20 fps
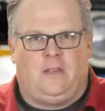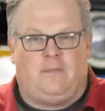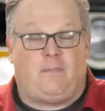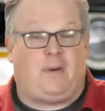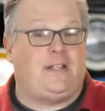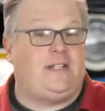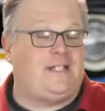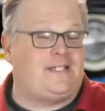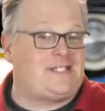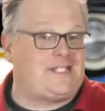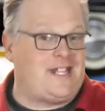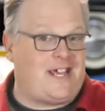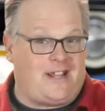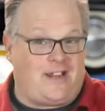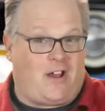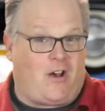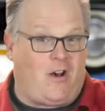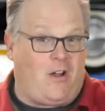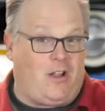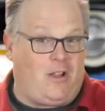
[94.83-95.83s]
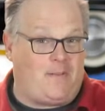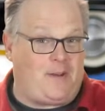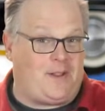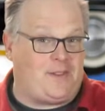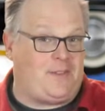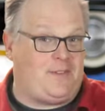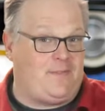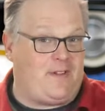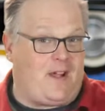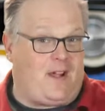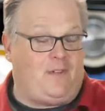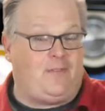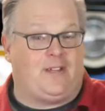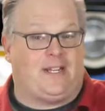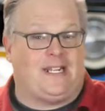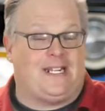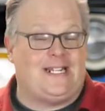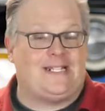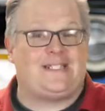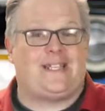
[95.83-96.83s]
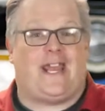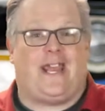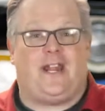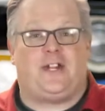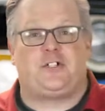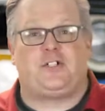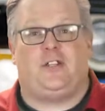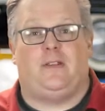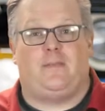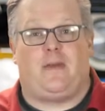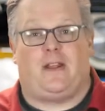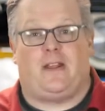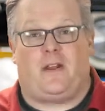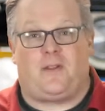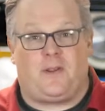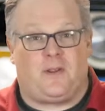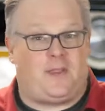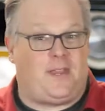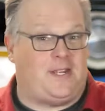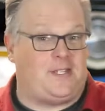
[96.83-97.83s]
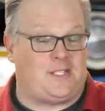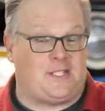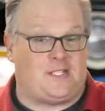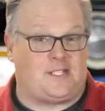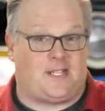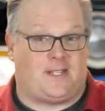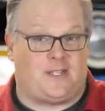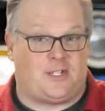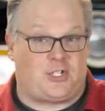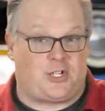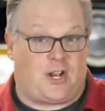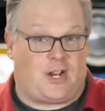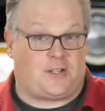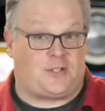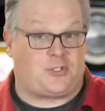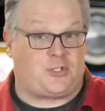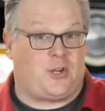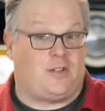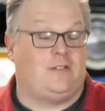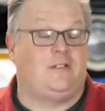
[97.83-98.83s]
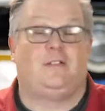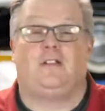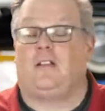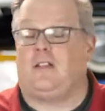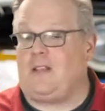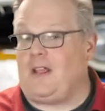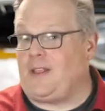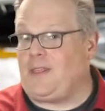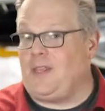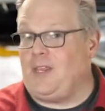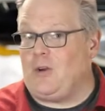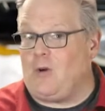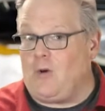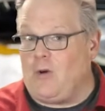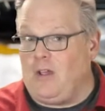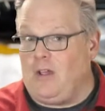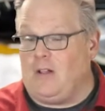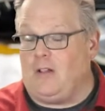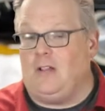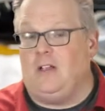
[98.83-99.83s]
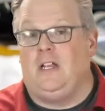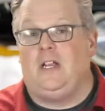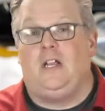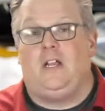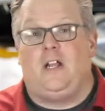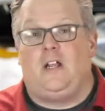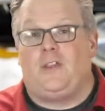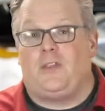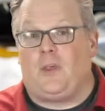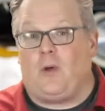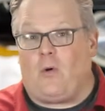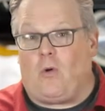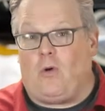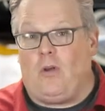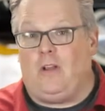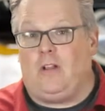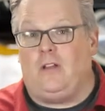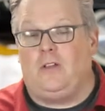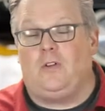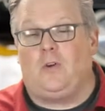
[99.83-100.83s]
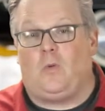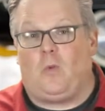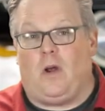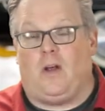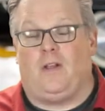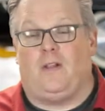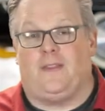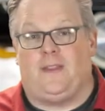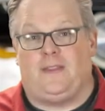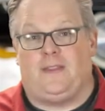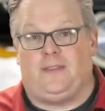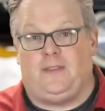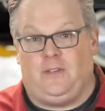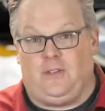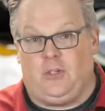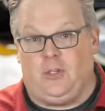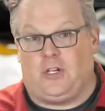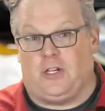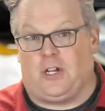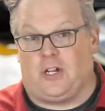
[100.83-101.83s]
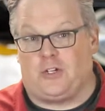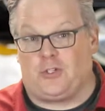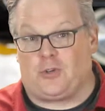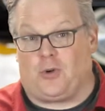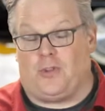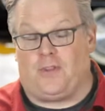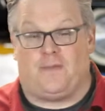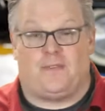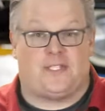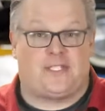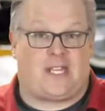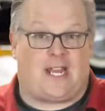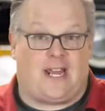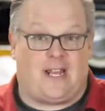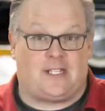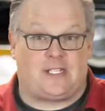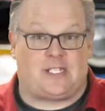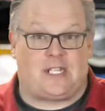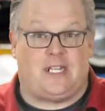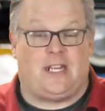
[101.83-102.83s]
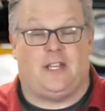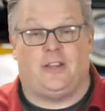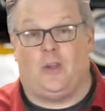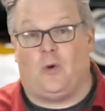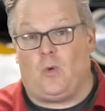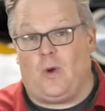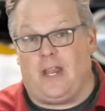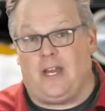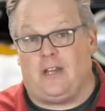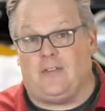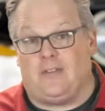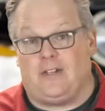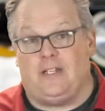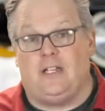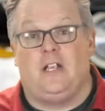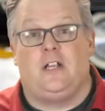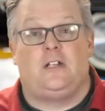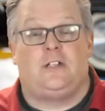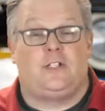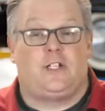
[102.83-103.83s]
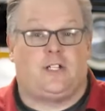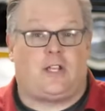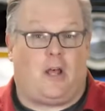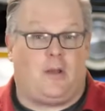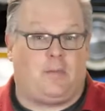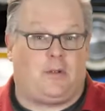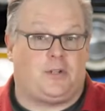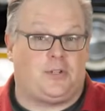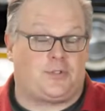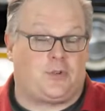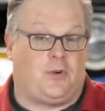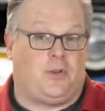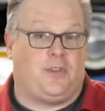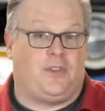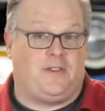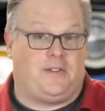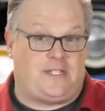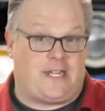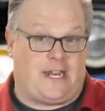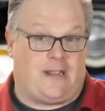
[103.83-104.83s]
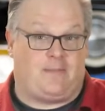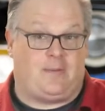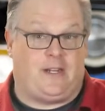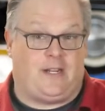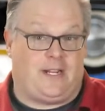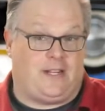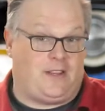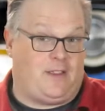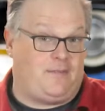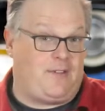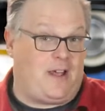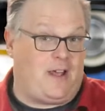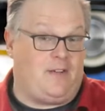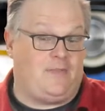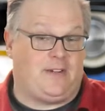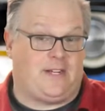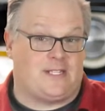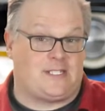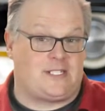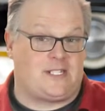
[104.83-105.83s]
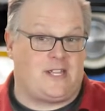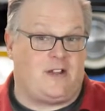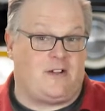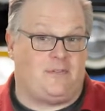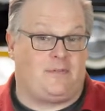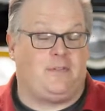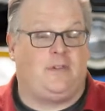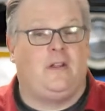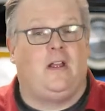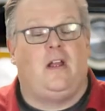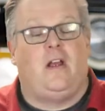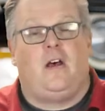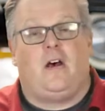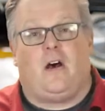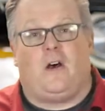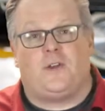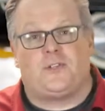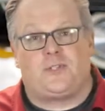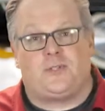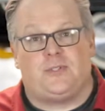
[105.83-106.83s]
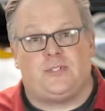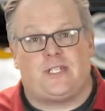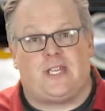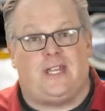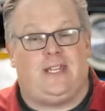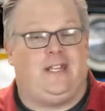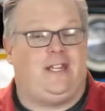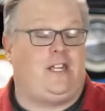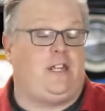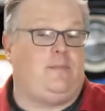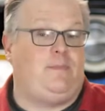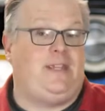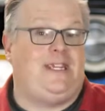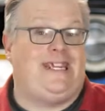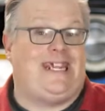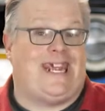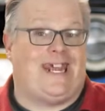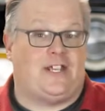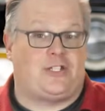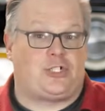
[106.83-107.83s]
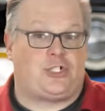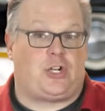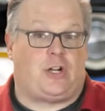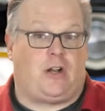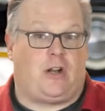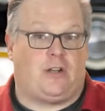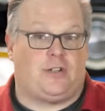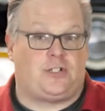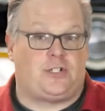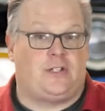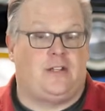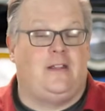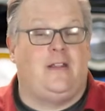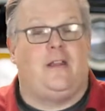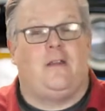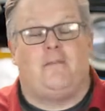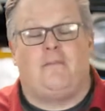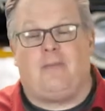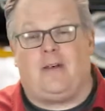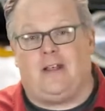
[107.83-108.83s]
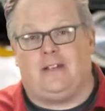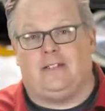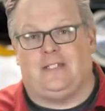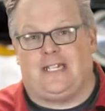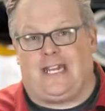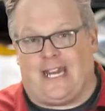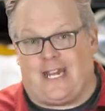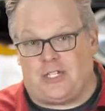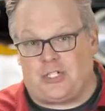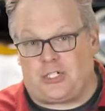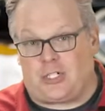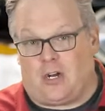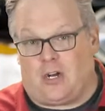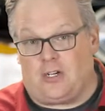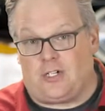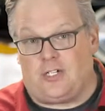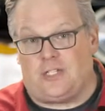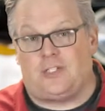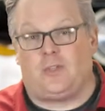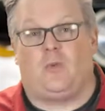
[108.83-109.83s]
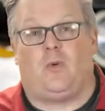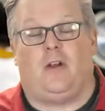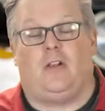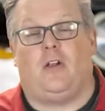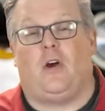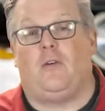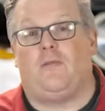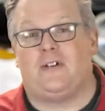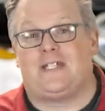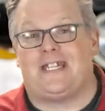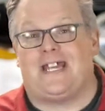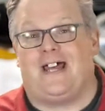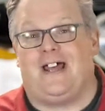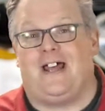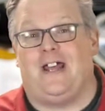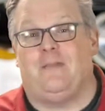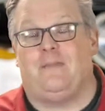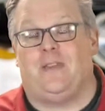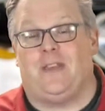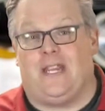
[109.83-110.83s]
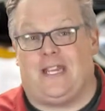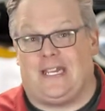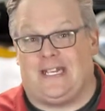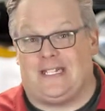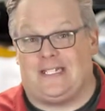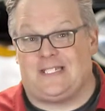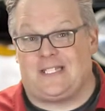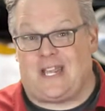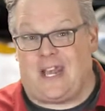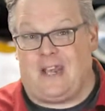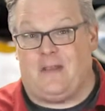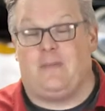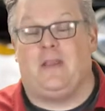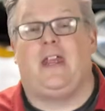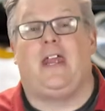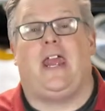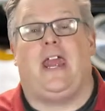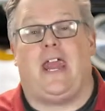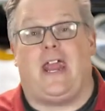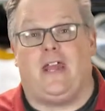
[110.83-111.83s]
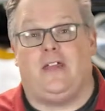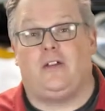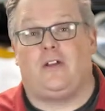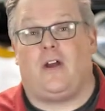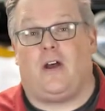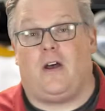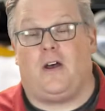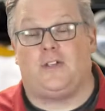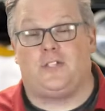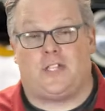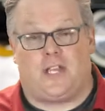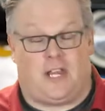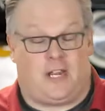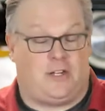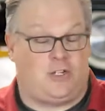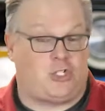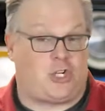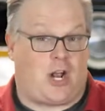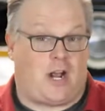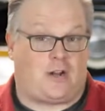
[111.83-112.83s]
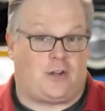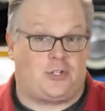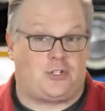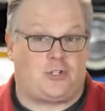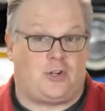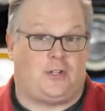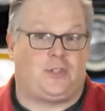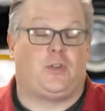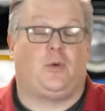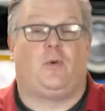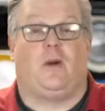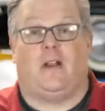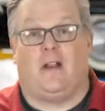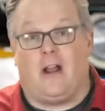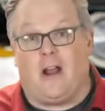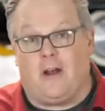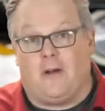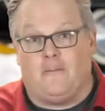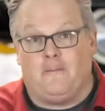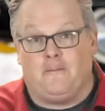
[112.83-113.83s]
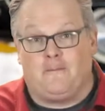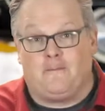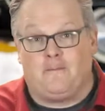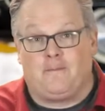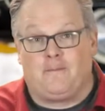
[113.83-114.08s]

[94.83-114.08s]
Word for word: But it's not all about the valving. It's actually about other things inside the shock and strut, like the oil. The oil, well, you can control the viscosity and the weight of it to help control the dampening and the valving itself. Also inside, it could be gas charged, but gas charges, well, over time, they can escape and cause a shocker strut to wear out.